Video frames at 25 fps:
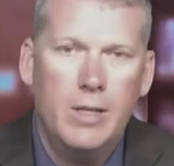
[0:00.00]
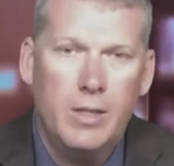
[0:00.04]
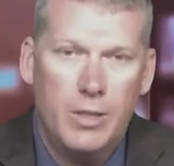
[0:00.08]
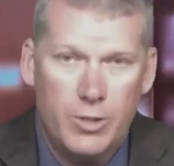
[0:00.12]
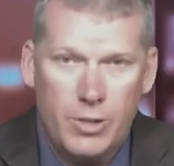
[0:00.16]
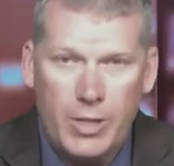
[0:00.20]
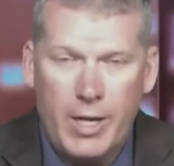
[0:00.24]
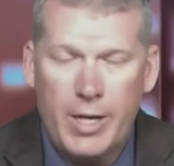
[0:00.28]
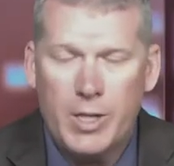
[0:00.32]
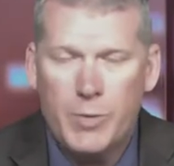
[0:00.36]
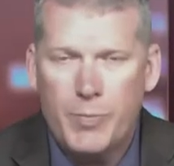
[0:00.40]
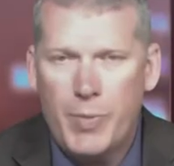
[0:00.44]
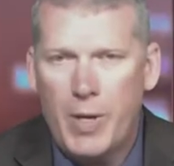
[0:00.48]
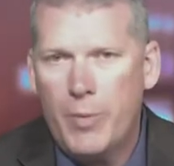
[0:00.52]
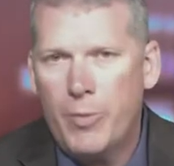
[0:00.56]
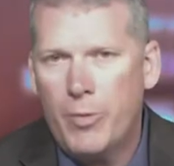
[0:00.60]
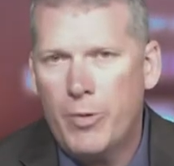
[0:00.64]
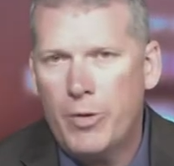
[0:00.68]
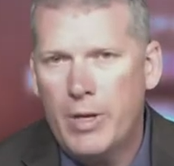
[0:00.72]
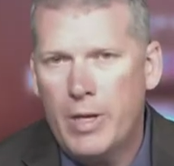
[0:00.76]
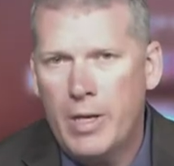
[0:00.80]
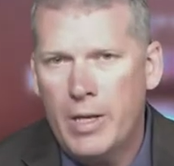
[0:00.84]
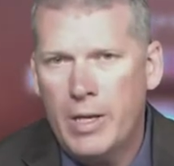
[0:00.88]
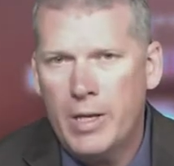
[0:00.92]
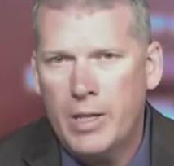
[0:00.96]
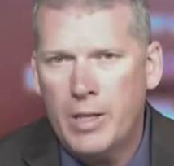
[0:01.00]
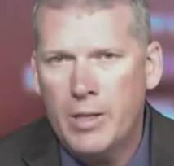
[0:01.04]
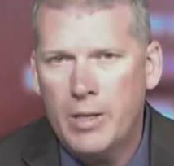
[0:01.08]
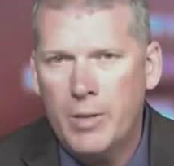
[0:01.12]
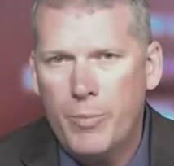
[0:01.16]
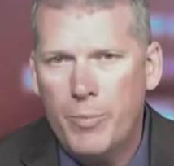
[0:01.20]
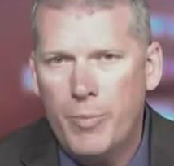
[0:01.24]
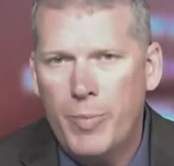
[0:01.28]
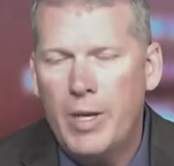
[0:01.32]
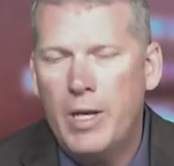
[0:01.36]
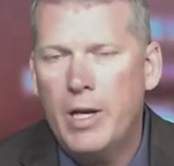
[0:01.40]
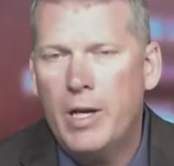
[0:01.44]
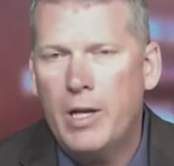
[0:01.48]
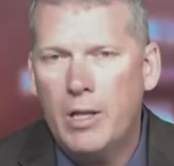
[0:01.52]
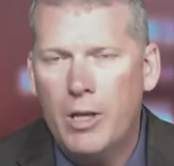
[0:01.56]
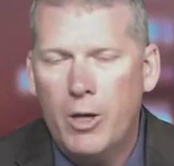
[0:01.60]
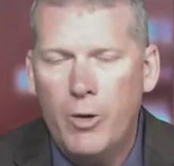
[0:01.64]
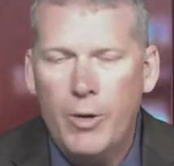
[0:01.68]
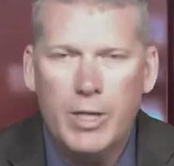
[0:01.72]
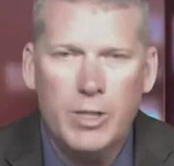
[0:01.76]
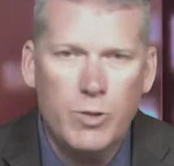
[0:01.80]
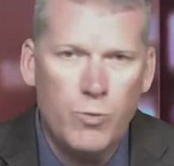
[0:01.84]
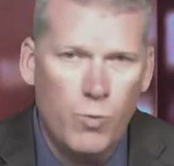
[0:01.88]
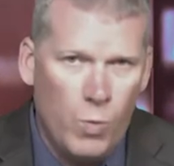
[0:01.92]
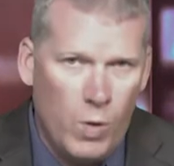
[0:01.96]
science paper, in
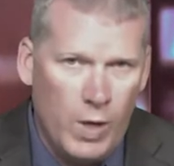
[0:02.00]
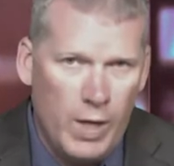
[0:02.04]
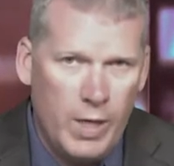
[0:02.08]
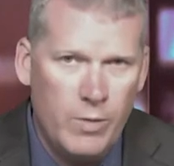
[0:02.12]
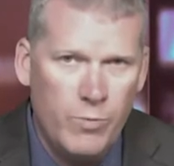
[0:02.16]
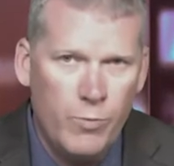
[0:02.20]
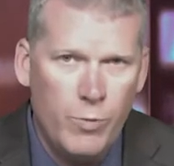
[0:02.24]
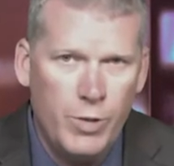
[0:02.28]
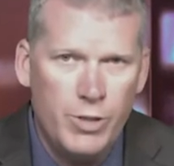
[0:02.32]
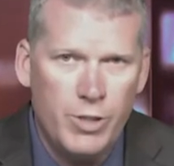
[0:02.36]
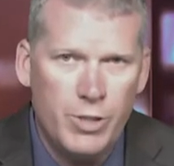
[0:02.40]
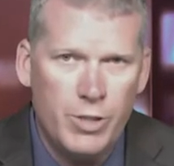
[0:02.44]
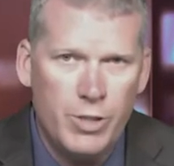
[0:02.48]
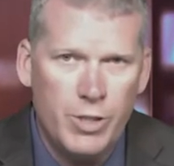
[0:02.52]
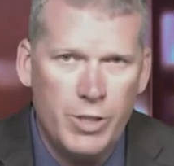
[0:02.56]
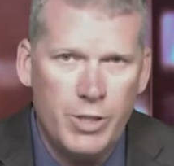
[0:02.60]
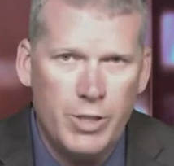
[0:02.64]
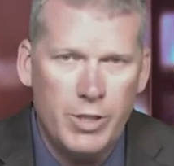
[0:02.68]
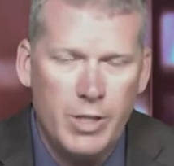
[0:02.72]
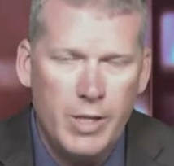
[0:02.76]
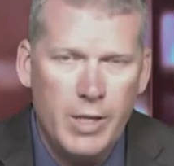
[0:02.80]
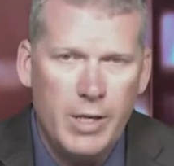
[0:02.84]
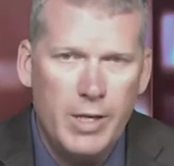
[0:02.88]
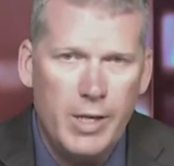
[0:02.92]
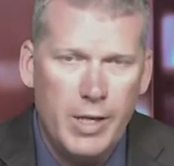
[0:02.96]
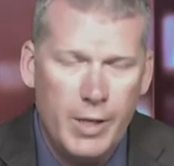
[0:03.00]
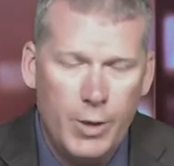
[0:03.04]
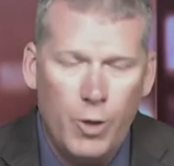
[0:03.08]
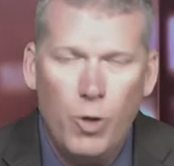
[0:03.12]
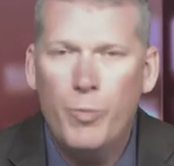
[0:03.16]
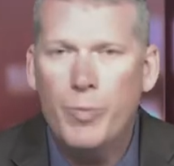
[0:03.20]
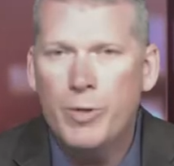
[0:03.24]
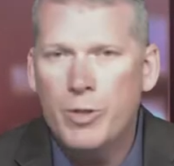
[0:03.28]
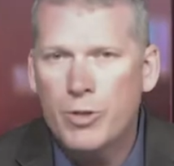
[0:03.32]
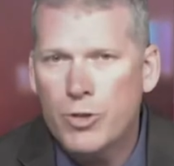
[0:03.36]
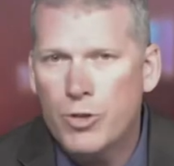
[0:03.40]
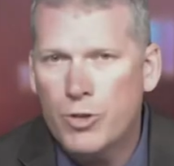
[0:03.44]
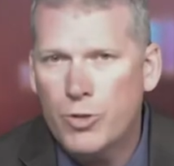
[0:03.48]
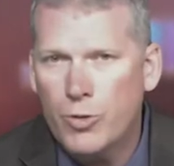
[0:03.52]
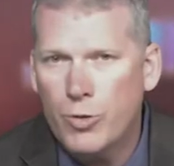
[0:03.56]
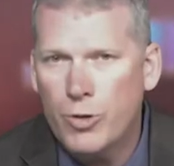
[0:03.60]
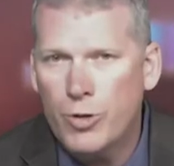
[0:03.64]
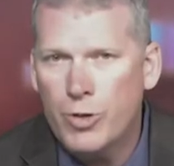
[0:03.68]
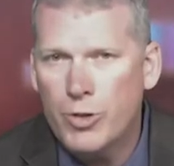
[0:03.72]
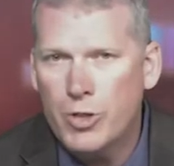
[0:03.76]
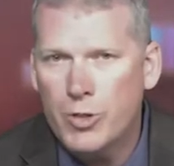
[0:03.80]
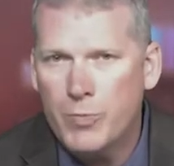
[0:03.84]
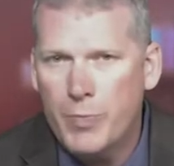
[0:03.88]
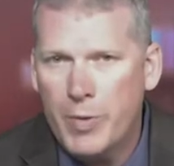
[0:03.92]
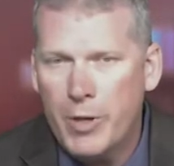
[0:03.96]
PLoS ONE, which is an open
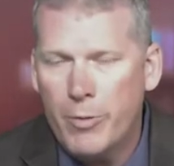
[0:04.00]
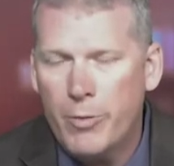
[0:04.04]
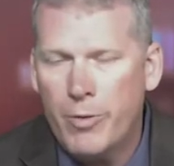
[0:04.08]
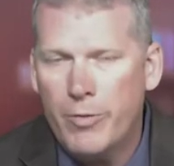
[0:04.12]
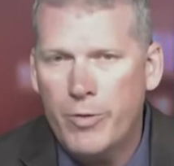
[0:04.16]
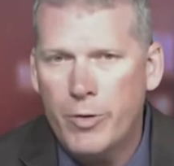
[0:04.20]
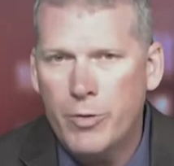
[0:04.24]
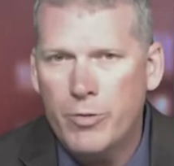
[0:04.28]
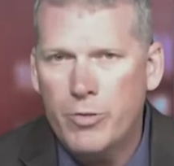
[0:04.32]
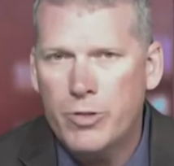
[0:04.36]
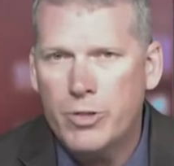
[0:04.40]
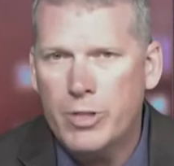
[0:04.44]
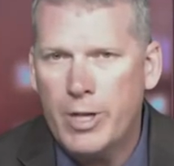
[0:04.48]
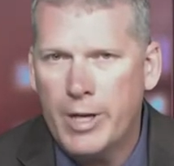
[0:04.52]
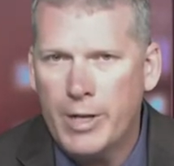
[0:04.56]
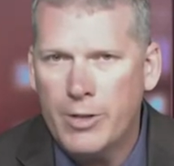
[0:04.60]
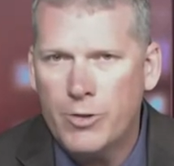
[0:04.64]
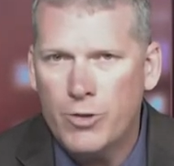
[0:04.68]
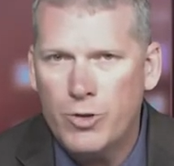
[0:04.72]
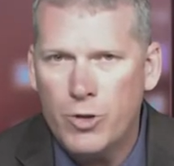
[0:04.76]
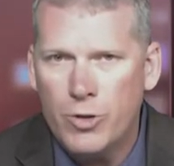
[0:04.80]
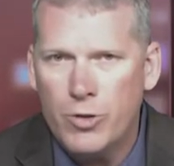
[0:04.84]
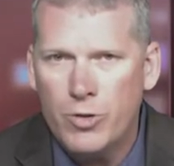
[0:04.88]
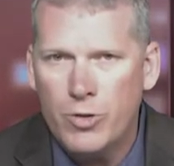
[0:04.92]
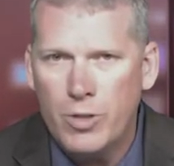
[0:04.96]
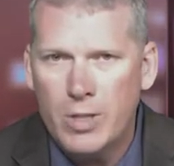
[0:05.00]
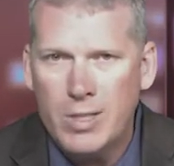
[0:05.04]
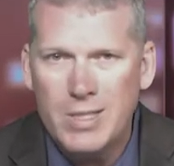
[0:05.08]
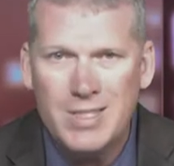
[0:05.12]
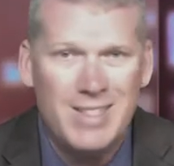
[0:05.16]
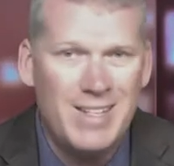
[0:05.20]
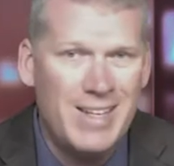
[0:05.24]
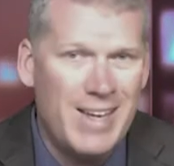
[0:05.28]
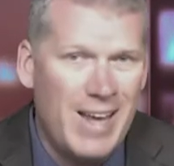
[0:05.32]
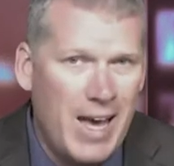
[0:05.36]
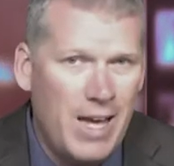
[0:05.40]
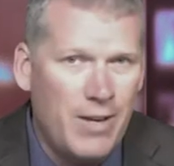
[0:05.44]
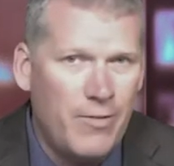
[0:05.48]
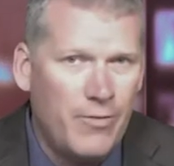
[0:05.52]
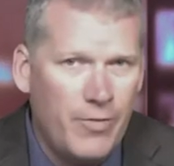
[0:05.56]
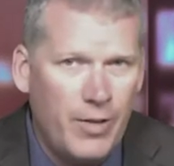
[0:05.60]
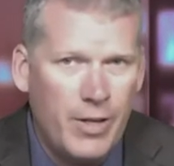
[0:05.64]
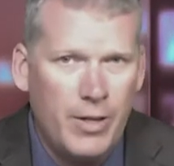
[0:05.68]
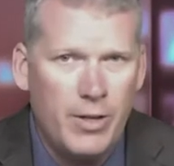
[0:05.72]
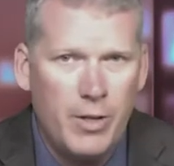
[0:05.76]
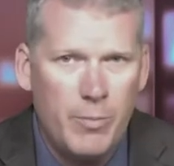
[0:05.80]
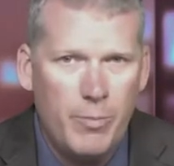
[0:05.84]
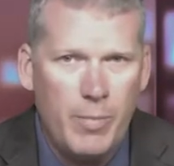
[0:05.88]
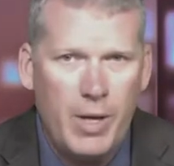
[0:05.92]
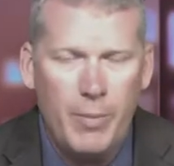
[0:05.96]
source, peer-reviewed science journal that's not
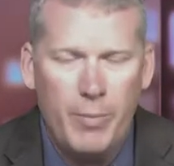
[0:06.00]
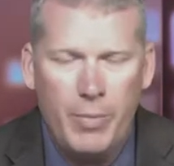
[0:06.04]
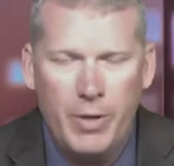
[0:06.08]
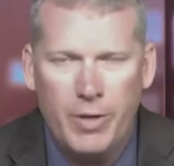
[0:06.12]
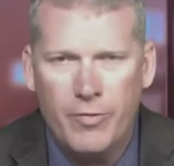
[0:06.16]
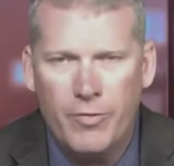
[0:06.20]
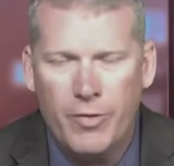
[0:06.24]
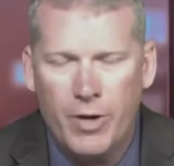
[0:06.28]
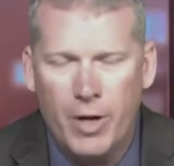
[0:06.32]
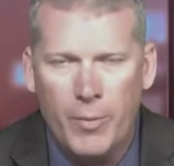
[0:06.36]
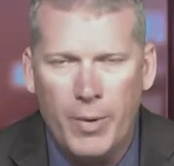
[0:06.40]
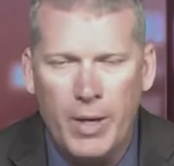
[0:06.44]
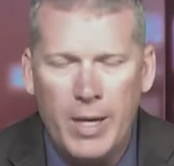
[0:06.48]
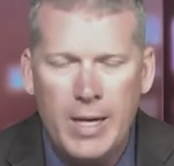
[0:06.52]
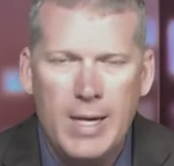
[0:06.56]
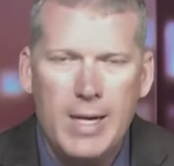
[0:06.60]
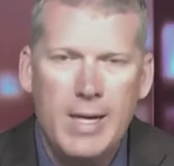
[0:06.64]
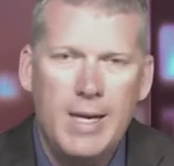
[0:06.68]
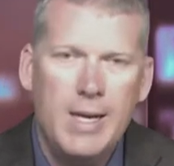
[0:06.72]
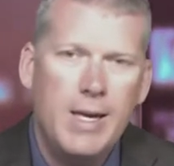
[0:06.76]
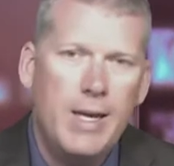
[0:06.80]
funded by Big Pharma.